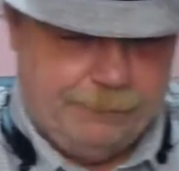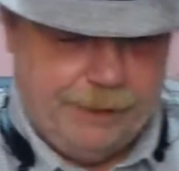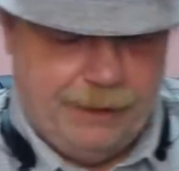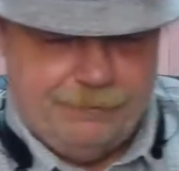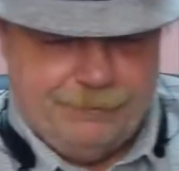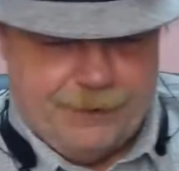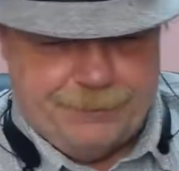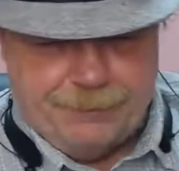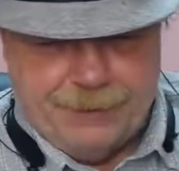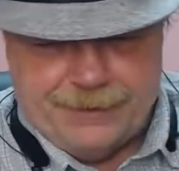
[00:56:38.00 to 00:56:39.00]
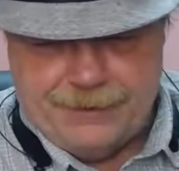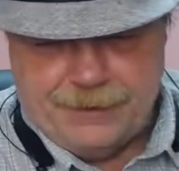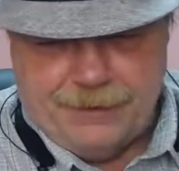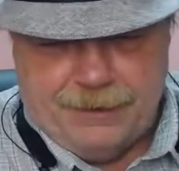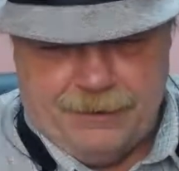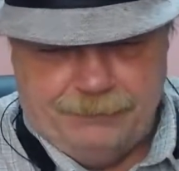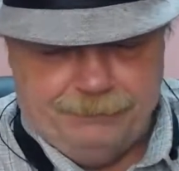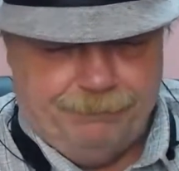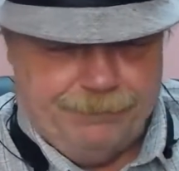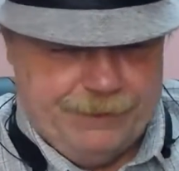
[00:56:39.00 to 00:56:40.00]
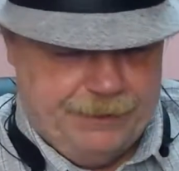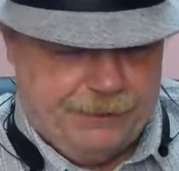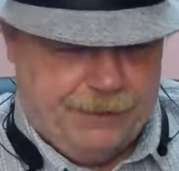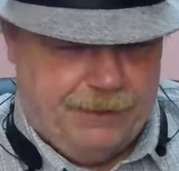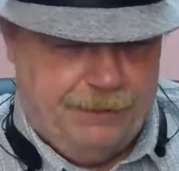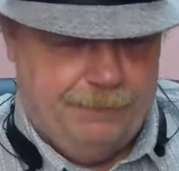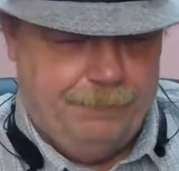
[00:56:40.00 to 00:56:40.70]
Facebook Messenger call, video call.